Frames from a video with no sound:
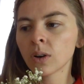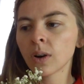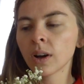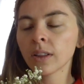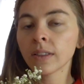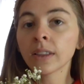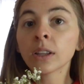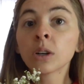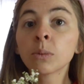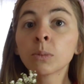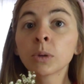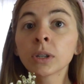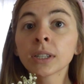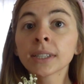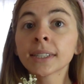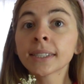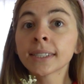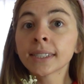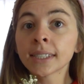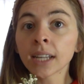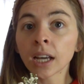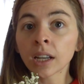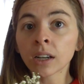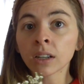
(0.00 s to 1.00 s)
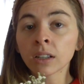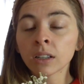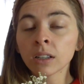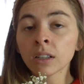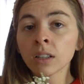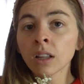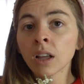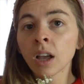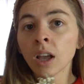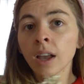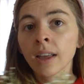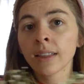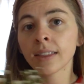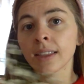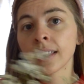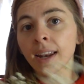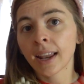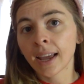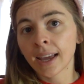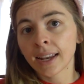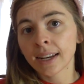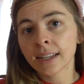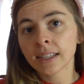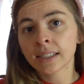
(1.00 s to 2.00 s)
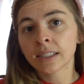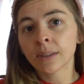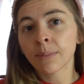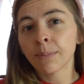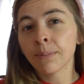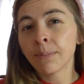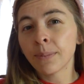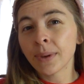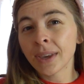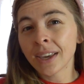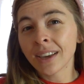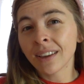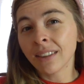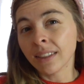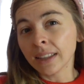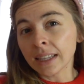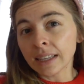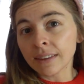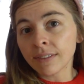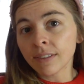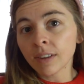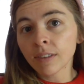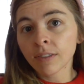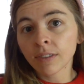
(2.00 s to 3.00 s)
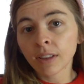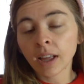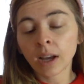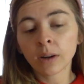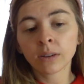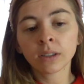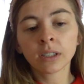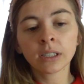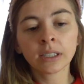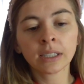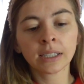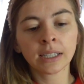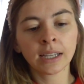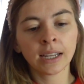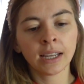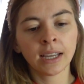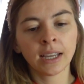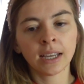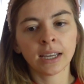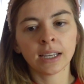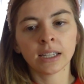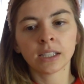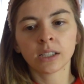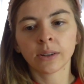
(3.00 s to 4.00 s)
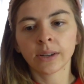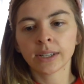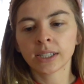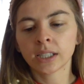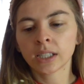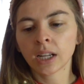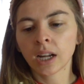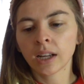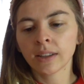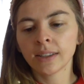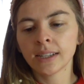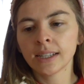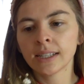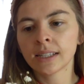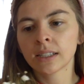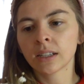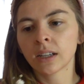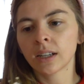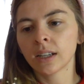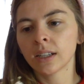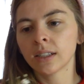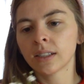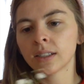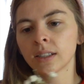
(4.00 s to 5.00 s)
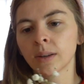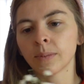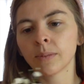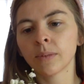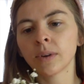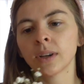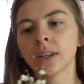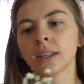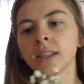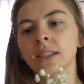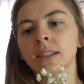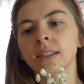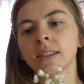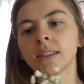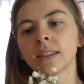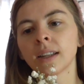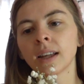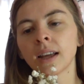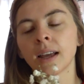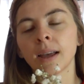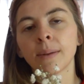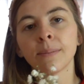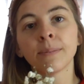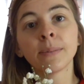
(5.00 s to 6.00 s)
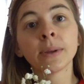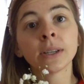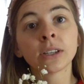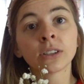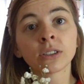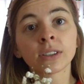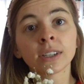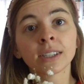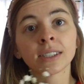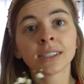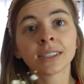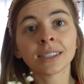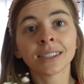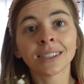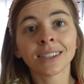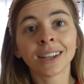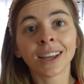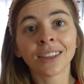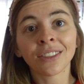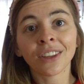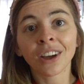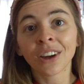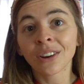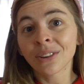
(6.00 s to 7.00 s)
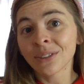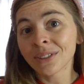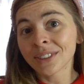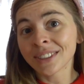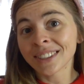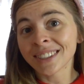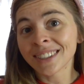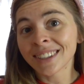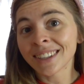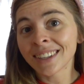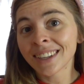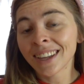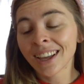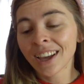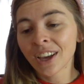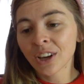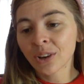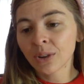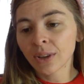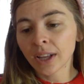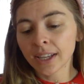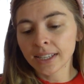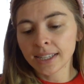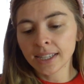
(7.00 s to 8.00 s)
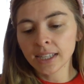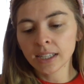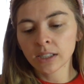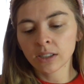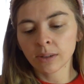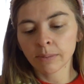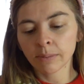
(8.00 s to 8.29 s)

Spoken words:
a little more subtle than adding some big leafy flowers. And so I saw this on someone's Pinterest, and I thought it was a cool idea. So